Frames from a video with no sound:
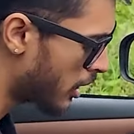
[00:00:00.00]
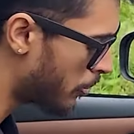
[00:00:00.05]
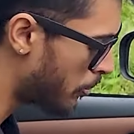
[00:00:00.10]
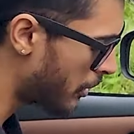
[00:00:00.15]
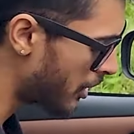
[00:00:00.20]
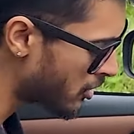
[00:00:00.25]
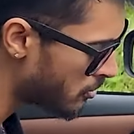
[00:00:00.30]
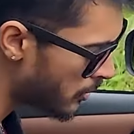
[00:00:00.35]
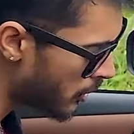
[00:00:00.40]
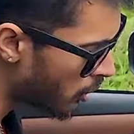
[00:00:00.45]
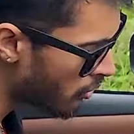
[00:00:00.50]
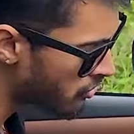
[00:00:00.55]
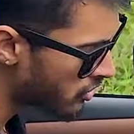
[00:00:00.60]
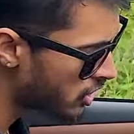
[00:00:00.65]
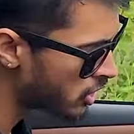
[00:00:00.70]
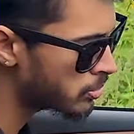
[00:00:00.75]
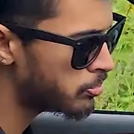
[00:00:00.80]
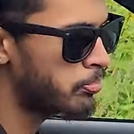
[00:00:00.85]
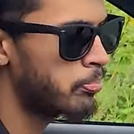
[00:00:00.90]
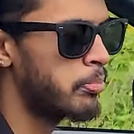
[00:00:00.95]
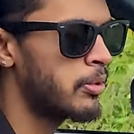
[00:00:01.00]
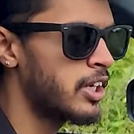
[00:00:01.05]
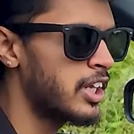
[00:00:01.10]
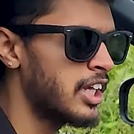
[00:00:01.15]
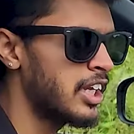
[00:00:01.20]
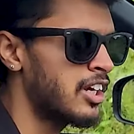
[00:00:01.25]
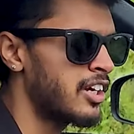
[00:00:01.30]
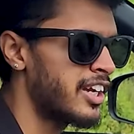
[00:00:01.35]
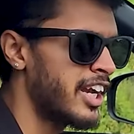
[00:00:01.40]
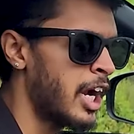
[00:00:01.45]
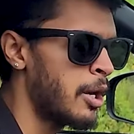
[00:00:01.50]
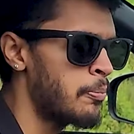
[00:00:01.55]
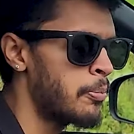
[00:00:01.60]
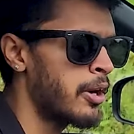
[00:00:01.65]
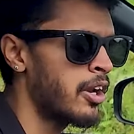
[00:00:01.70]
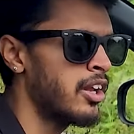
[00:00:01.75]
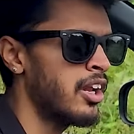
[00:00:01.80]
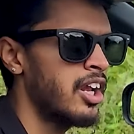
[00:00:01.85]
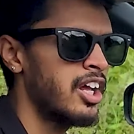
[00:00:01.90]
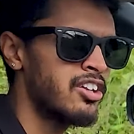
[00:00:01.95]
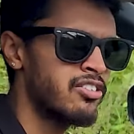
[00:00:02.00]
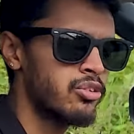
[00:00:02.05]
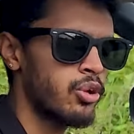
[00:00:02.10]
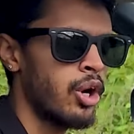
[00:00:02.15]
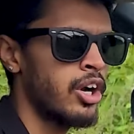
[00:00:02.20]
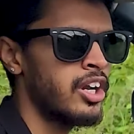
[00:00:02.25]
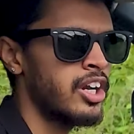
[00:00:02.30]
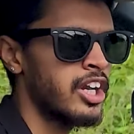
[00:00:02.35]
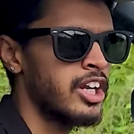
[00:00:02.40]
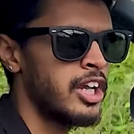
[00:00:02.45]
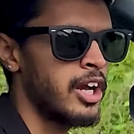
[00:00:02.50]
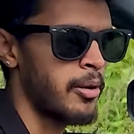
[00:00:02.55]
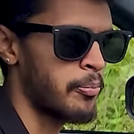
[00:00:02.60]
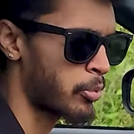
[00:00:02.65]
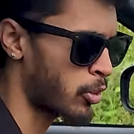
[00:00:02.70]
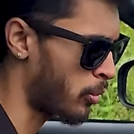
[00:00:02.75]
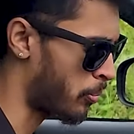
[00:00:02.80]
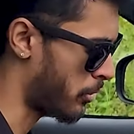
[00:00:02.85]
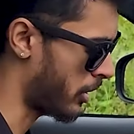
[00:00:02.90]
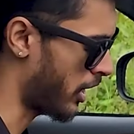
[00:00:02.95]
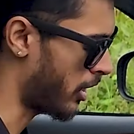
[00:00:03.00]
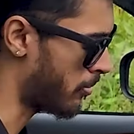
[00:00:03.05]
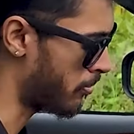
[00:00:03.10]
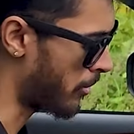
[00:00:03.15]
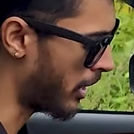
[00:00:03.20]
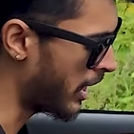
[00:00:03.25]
the placement of this particular dead pedal is not really appropriate.